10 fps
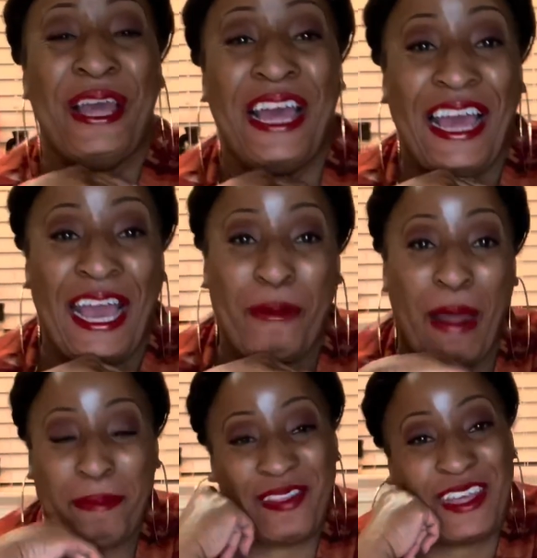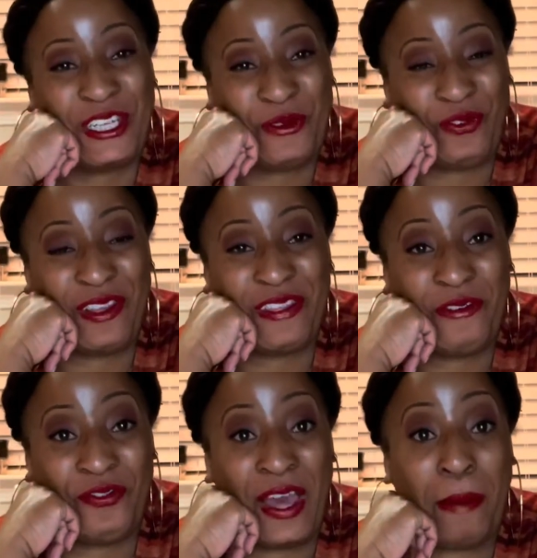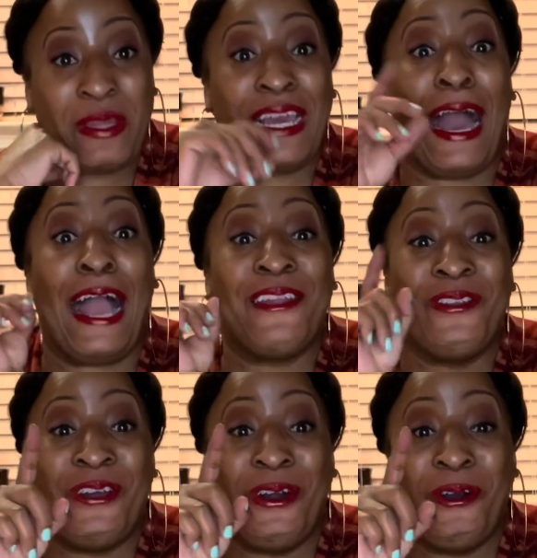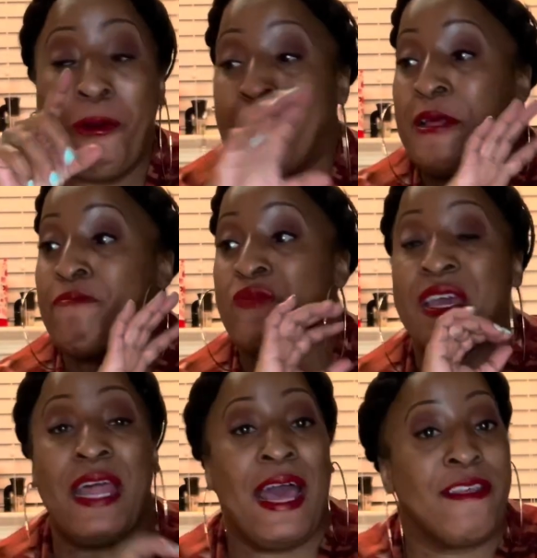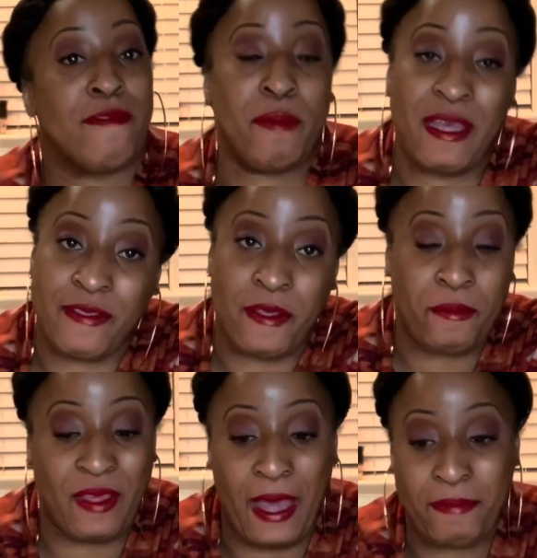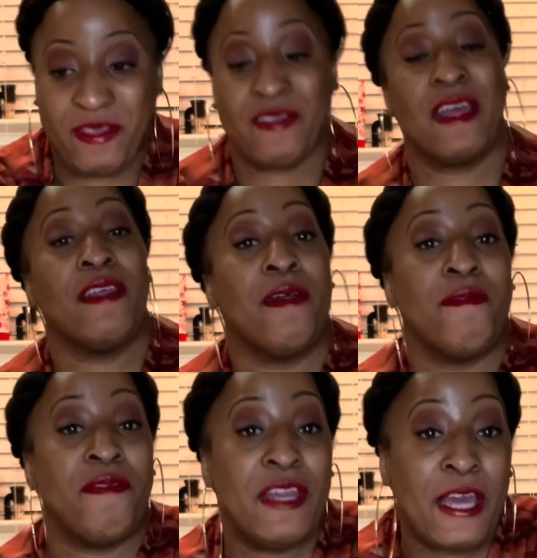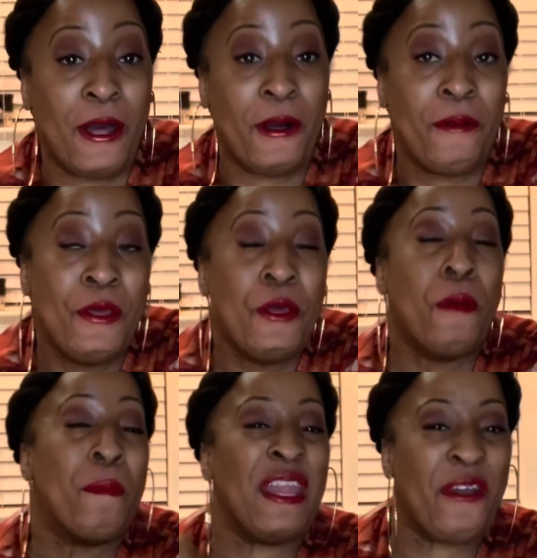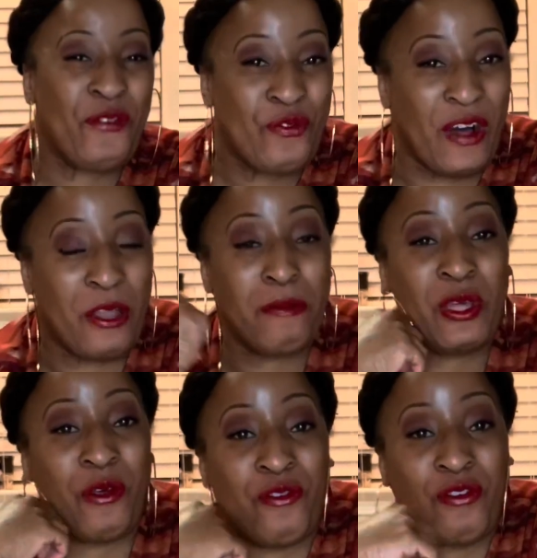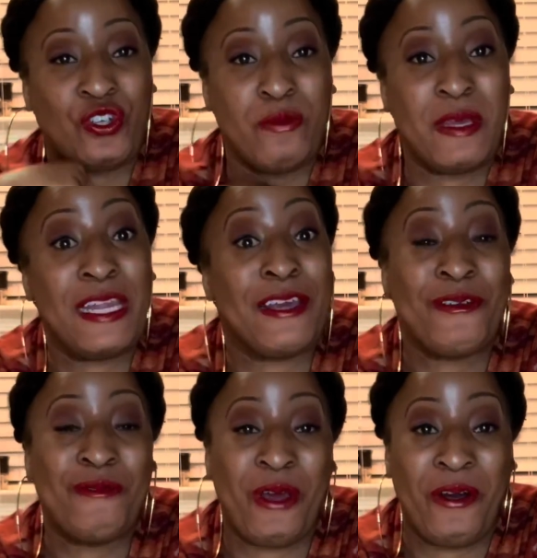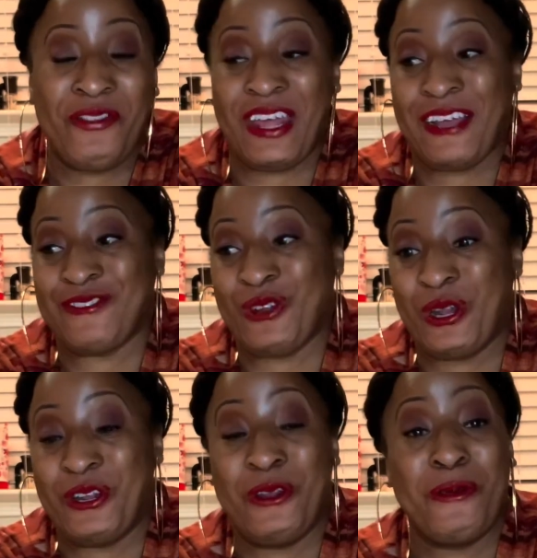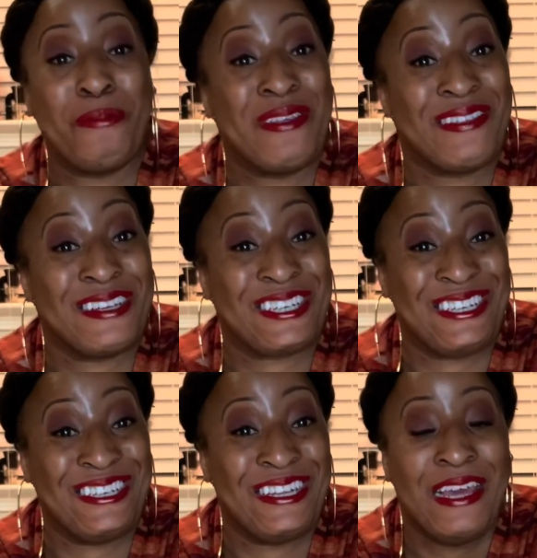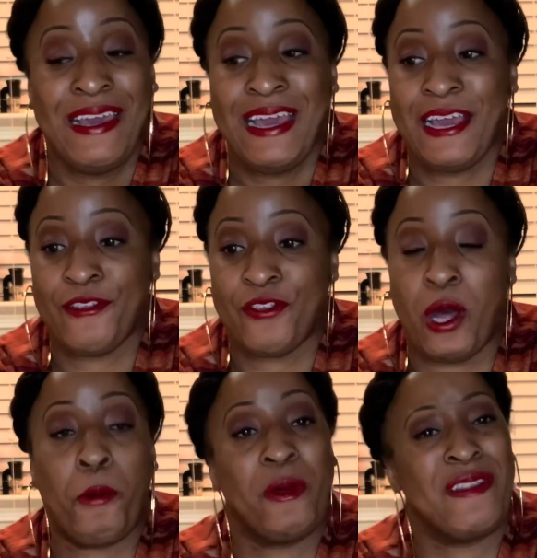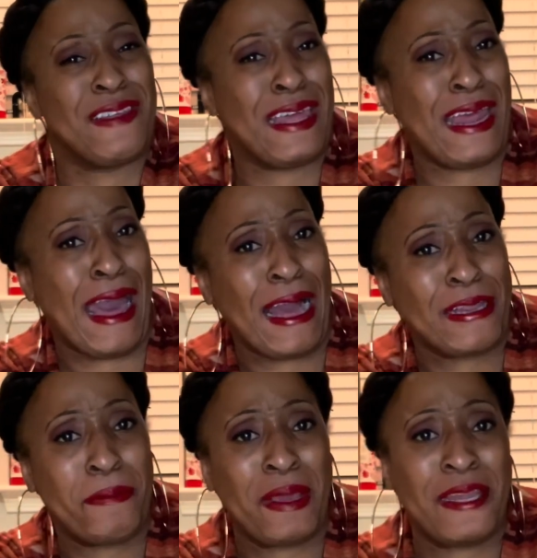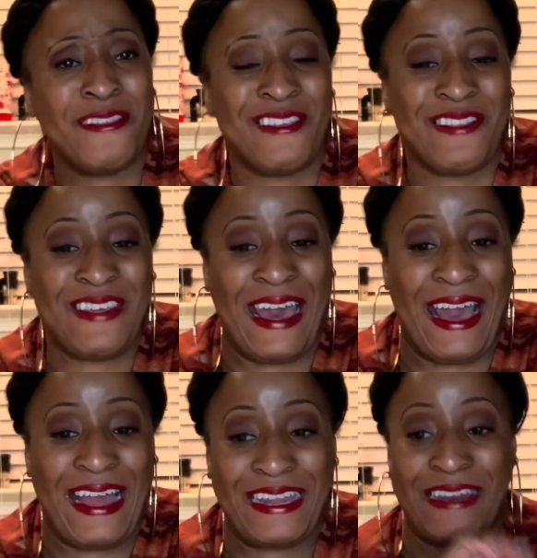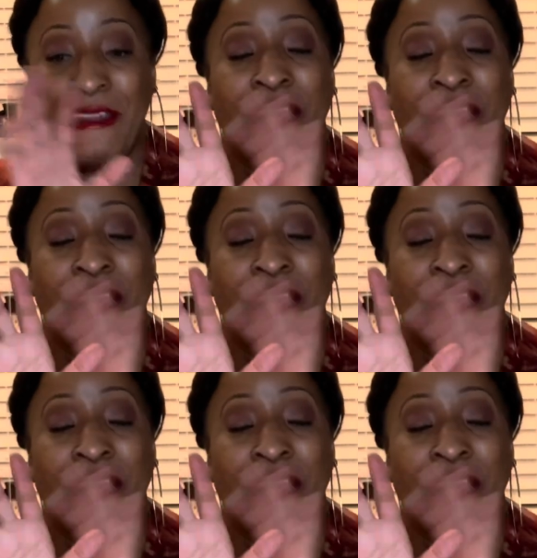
Hey Ramen's Kitchen friends and family. I know it has been some time since I've done a video, but if you follow me on social media, you know that I started a new position. And so I wanted to get acclimated to that and